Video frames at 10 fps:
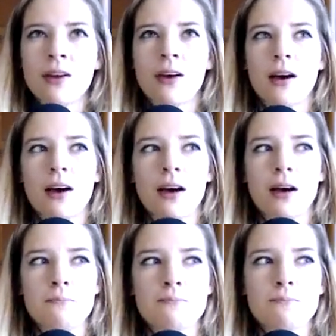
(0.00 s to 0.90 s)

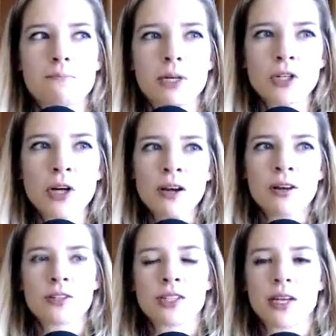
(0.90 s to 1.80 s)
But try to
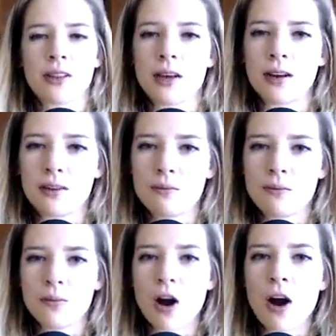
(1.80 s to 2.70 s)
understand that
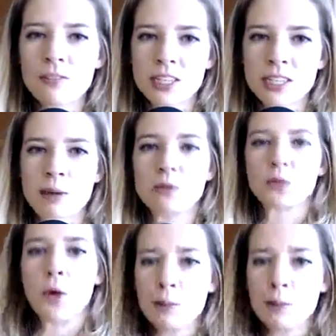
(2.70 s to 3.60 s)
oftentimes
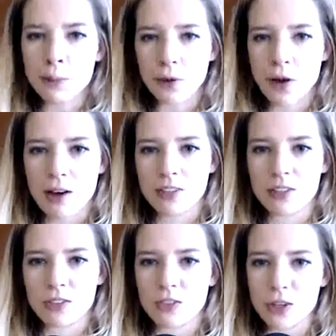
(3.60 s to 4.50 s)
when people have
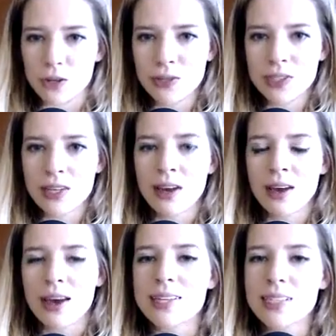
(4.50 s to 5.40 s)
those views,
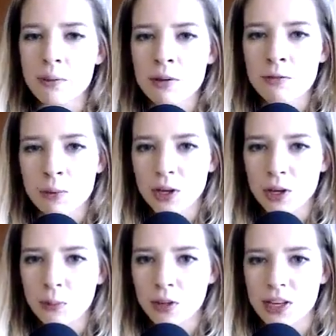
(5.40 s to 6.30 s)
it's coming from a
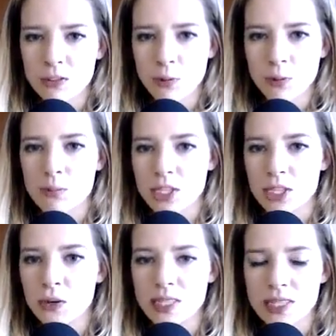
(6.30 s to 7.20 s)
good place from them
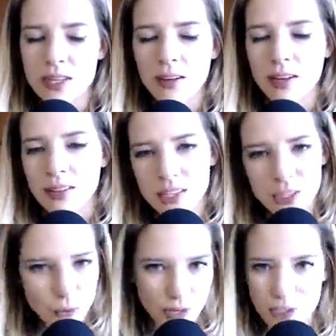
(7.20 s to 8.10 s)
too. It's not like they
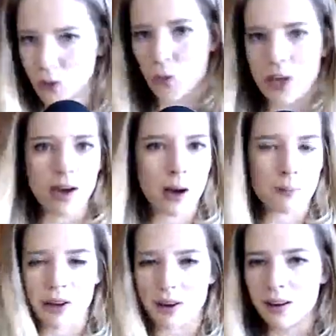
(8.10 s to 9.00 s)
just wanted to wake up
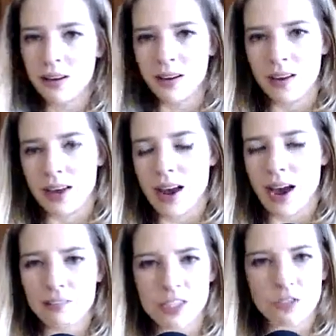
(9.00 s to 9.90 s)
and
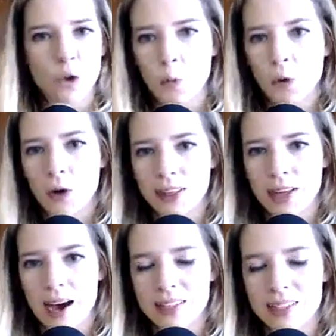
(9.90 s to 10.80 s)
have this viewpoint
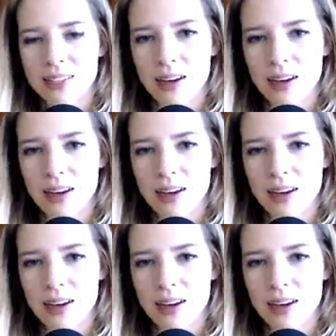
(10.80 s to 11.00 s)
that